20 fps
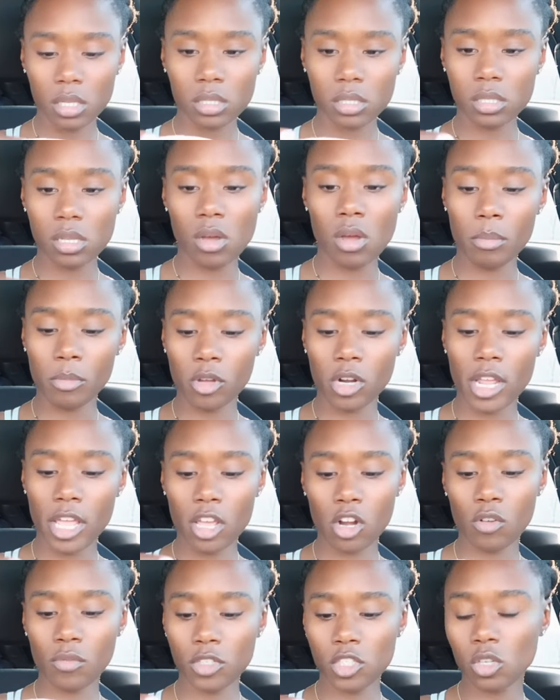So I'm gonna
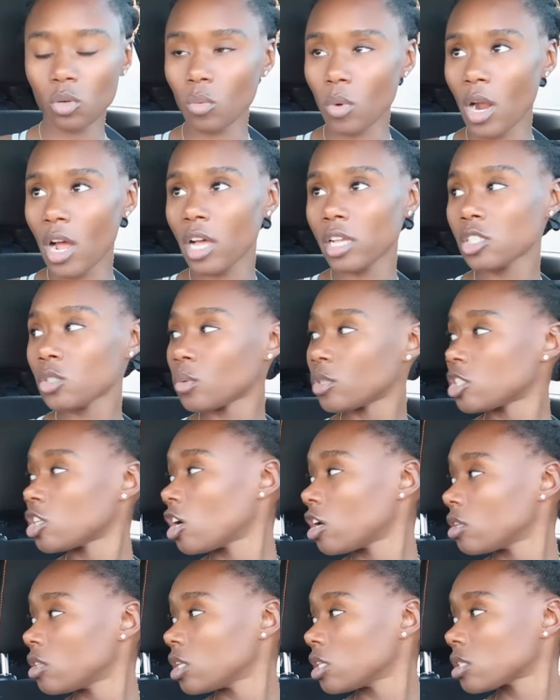head over to Ross,
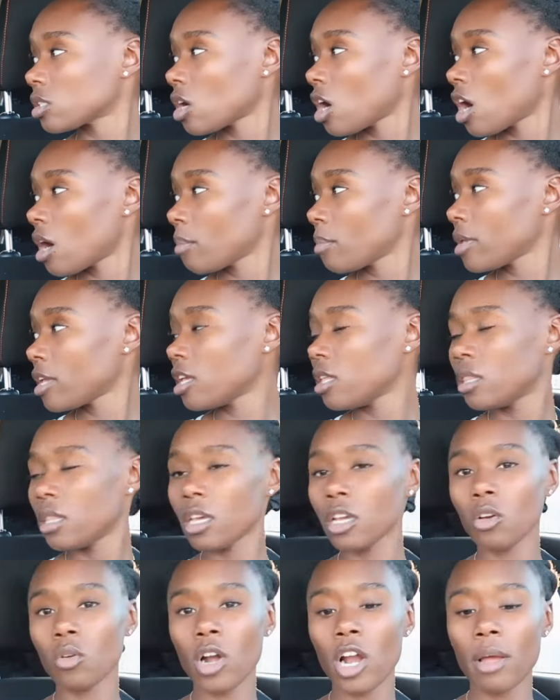return this carpet, and
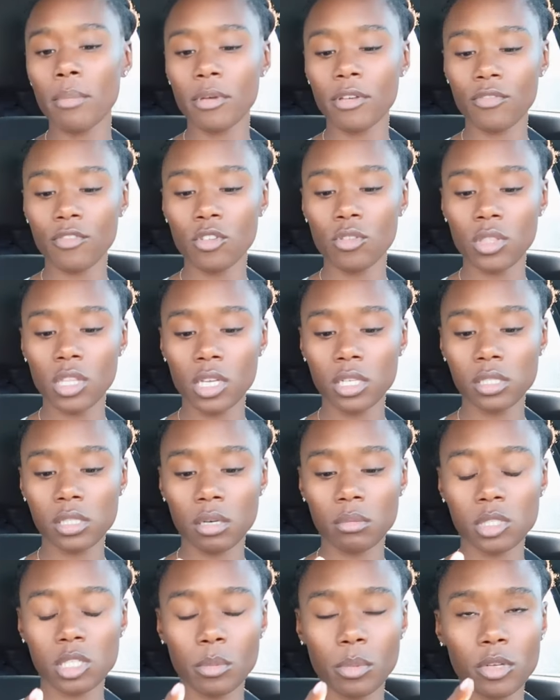then grab a few things
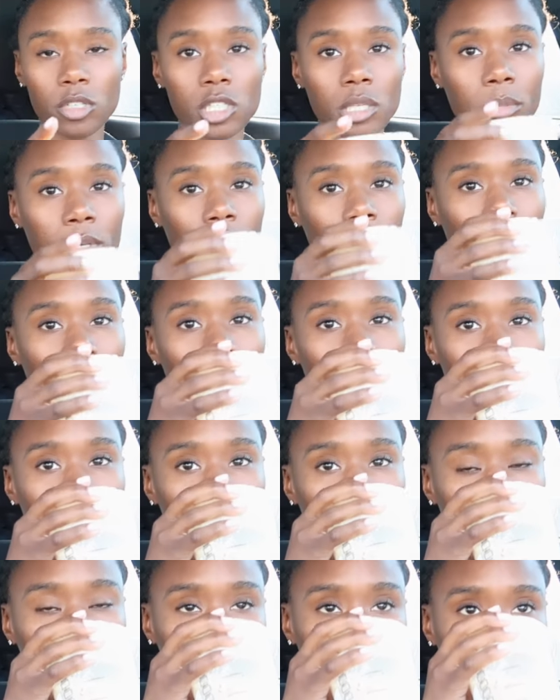that I'm supposed to be
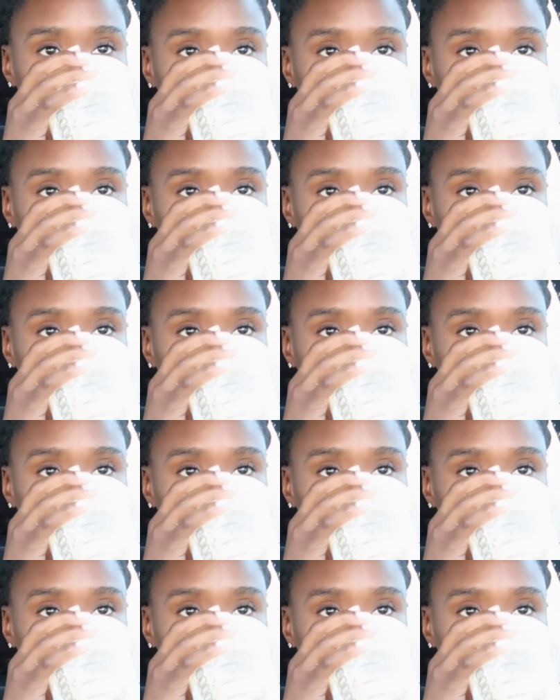grabbing.